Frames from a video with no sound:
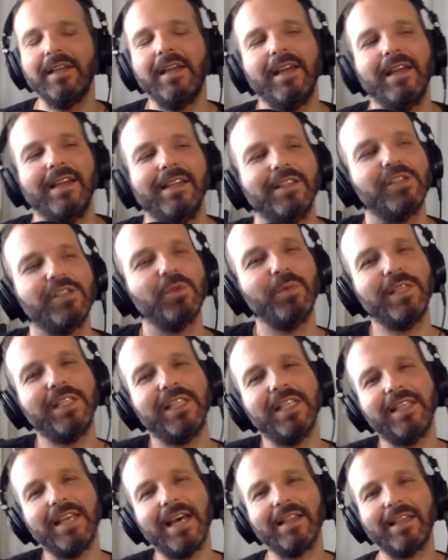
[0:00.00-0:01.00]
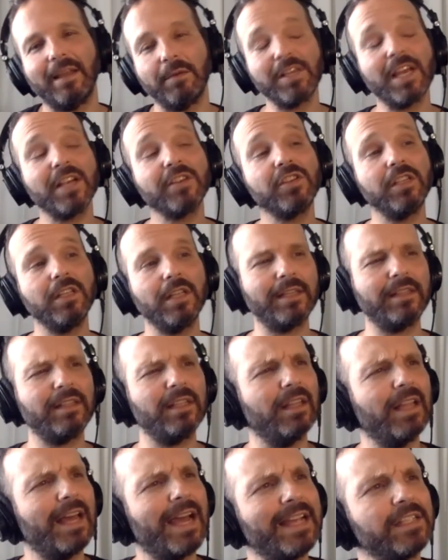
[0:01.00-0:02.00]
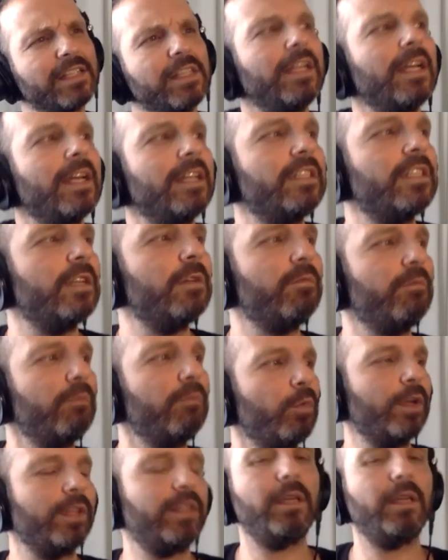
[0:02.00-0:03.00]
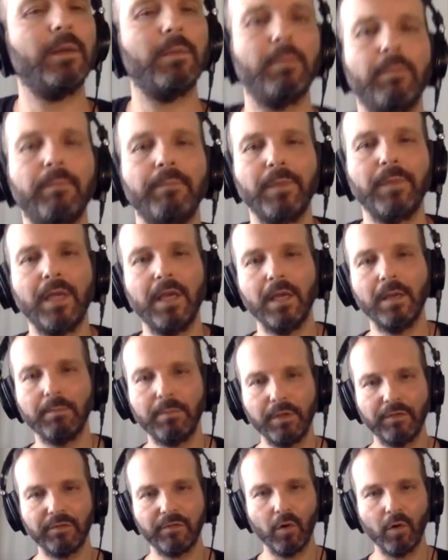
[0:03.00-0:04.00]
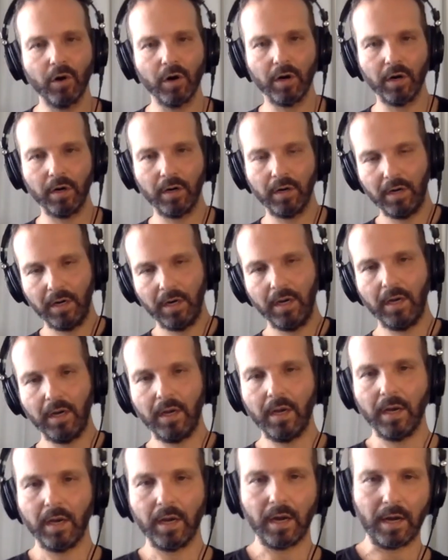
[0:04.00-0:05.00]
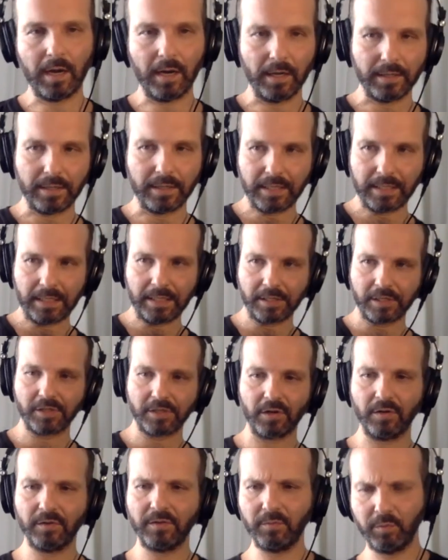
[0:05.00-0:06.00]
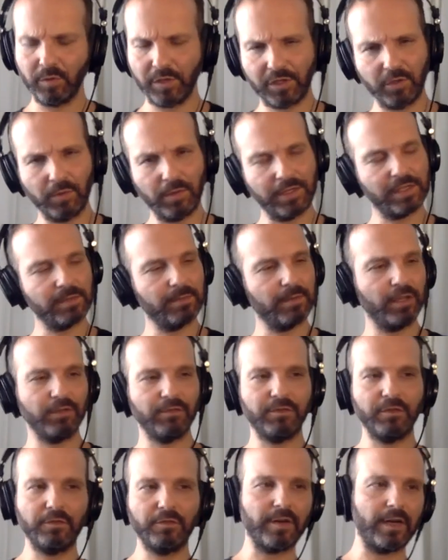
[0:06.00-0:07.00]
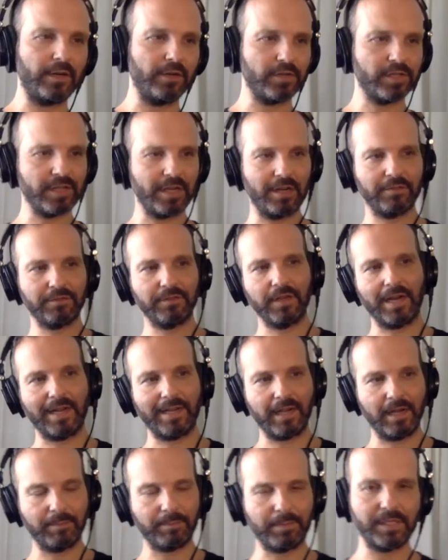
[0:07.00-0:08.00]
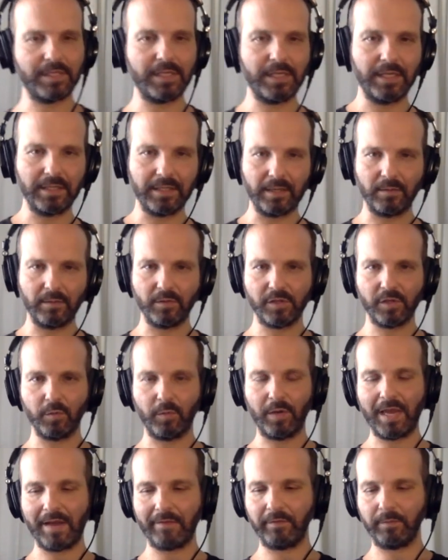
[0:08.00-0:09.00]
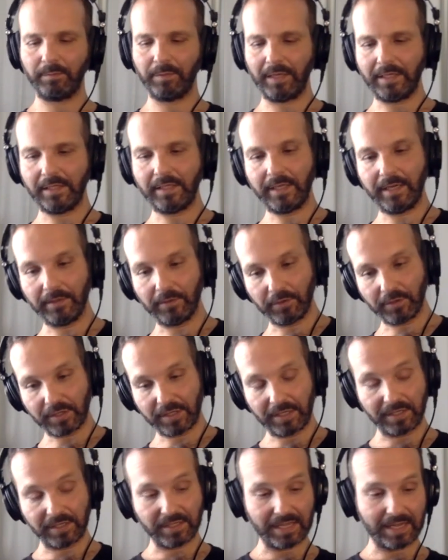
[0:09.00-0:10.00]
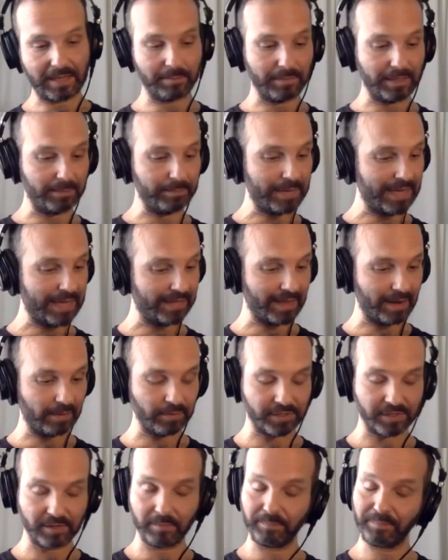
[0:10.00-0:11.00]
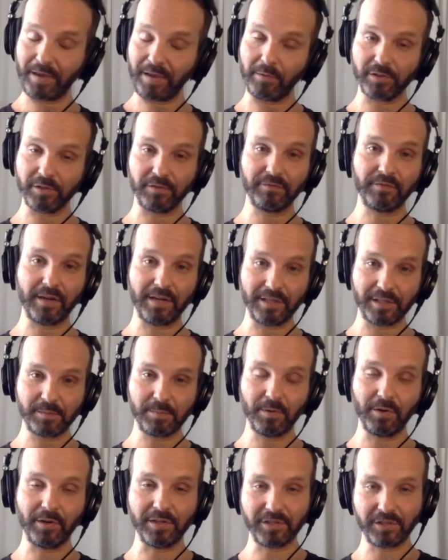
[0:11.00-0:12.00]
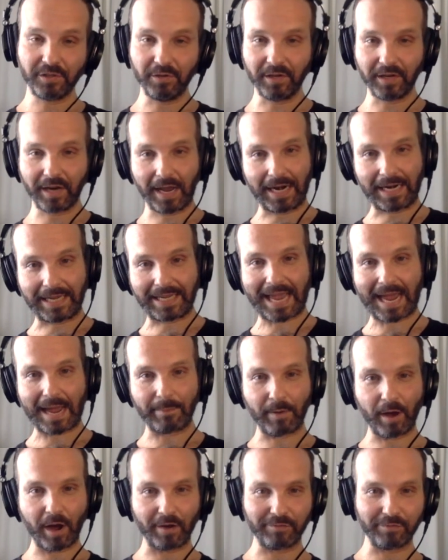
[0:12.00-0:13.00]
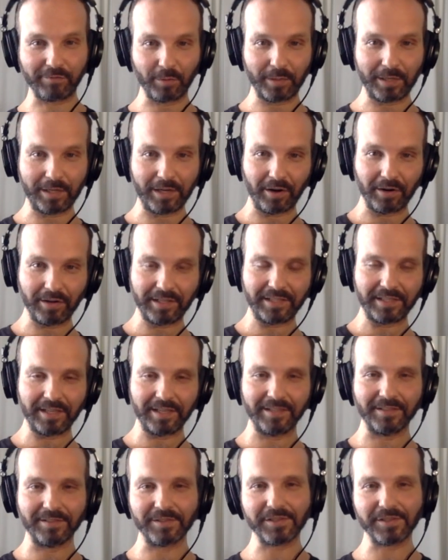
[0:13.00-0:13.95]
And so we did that. That was actually like the last thing I did with him before was doing some other Foo Fighter stuff, and I got busy, and then so we haven't played together since then. But man, that was a fun experience too, to kind of cap off what we'd already done.